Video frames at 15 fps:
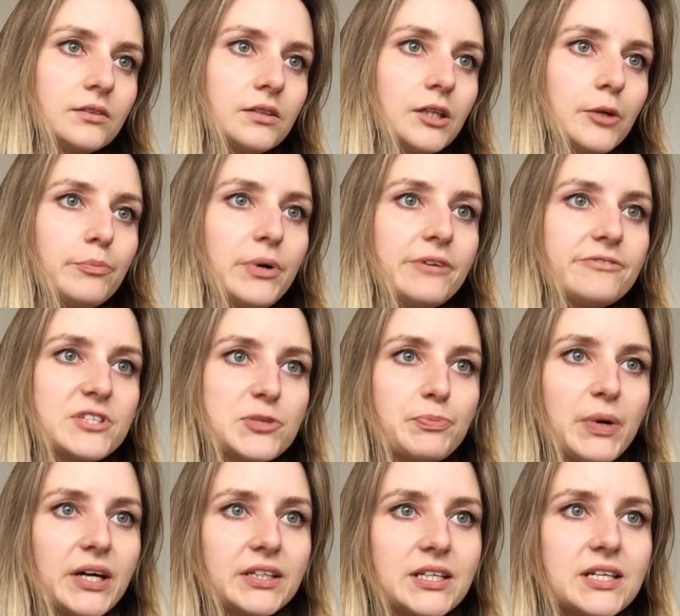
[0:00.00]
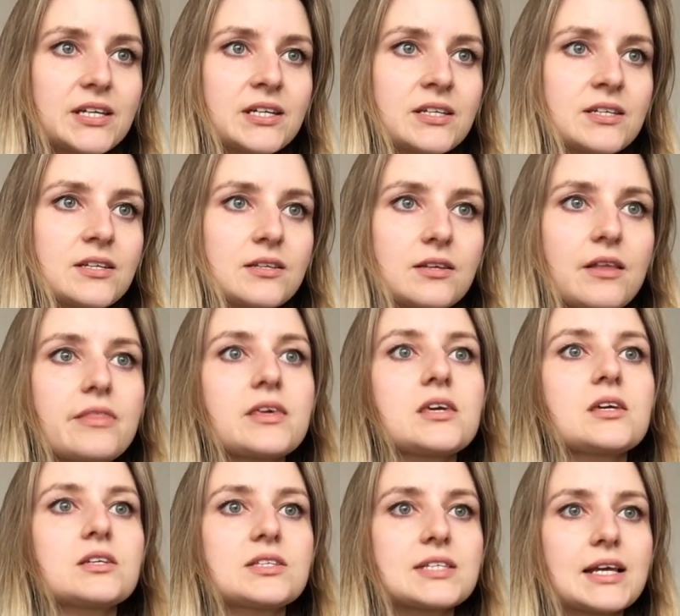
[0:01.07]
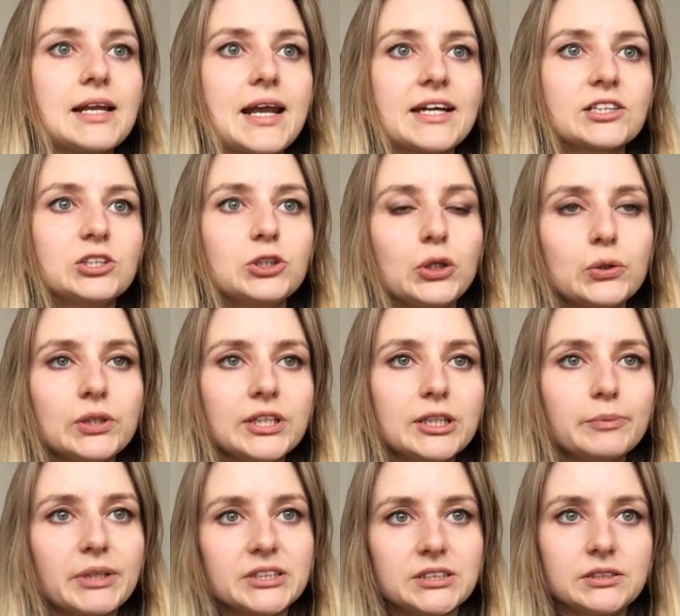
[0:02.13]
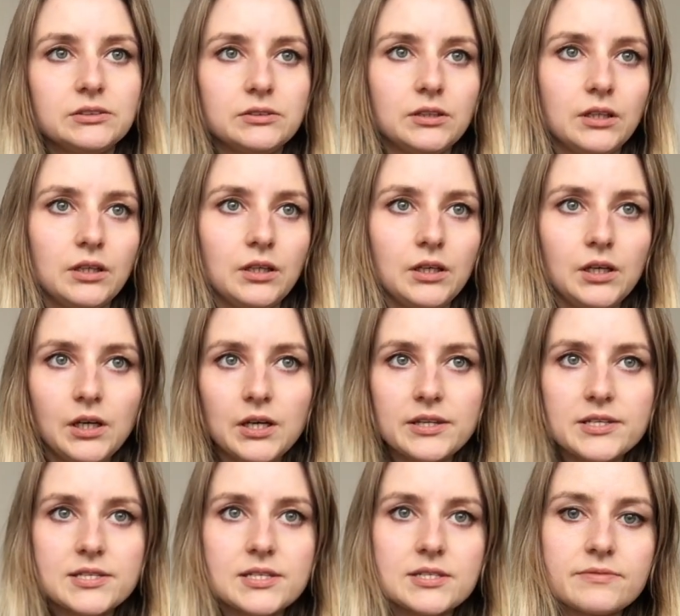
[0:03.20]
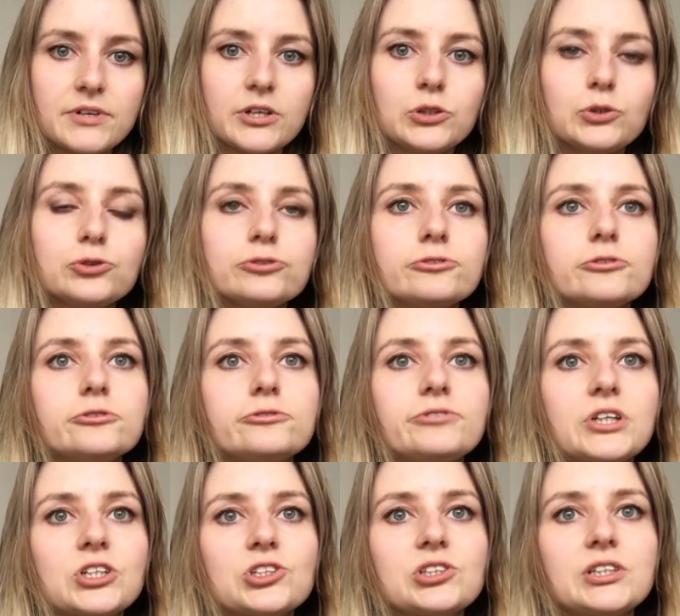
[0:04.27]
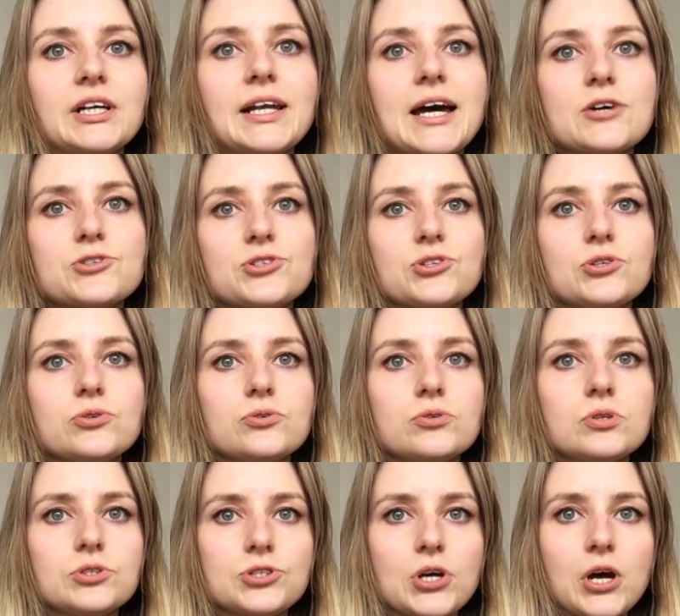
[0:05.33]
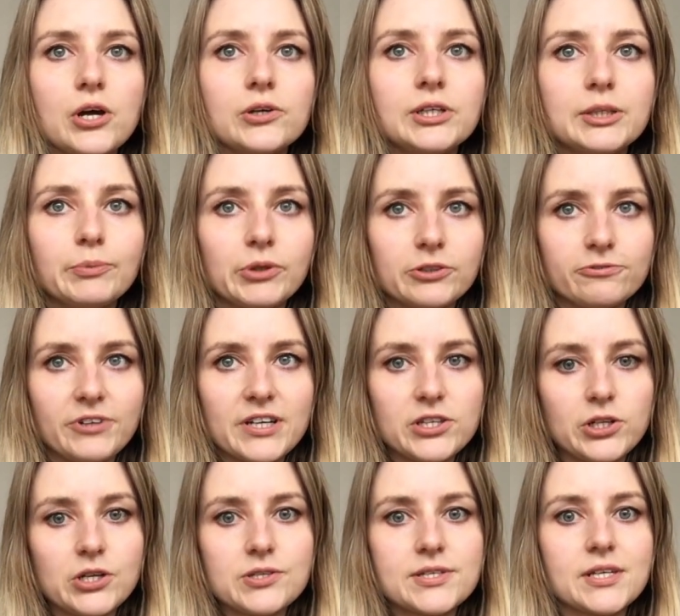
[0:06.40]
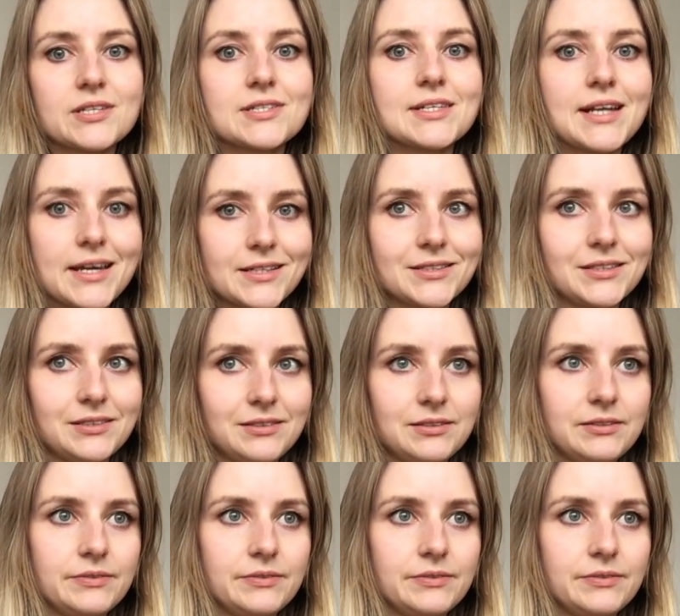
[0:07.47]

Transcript: Above this button is the selected only button. This is a very useful function that allows you to only modify the notes that are selected.